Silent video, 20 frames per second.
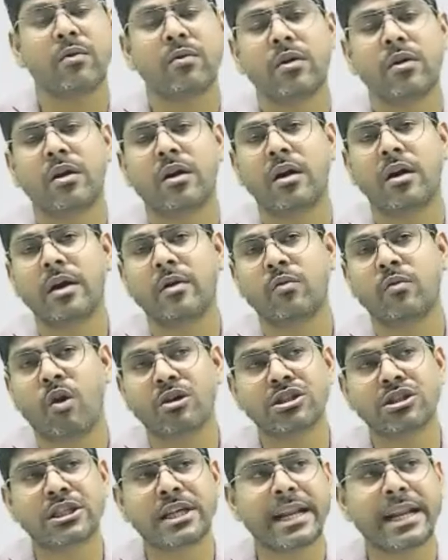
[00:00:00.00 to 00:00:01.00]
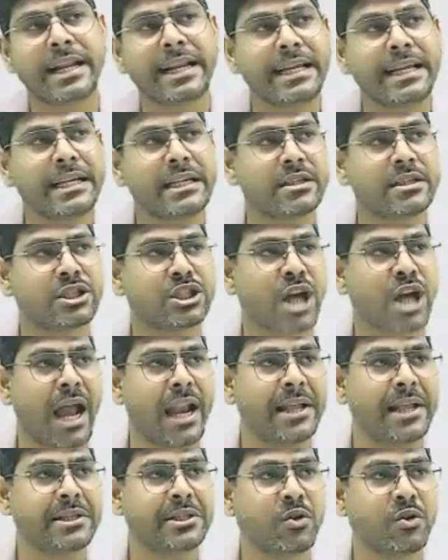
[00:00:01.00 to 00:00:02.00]
Was there any challenge you
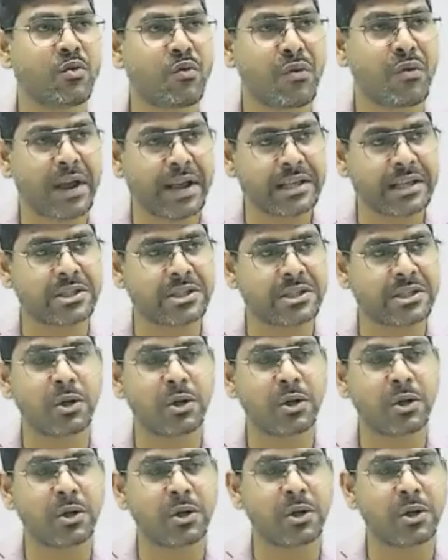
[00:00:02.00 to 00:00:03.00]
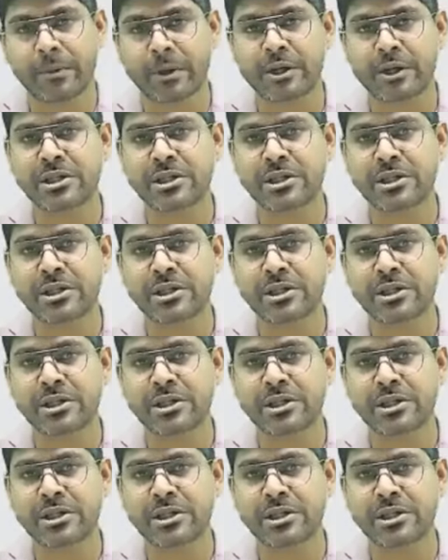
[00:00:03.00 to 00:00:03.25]
faced during your preparation?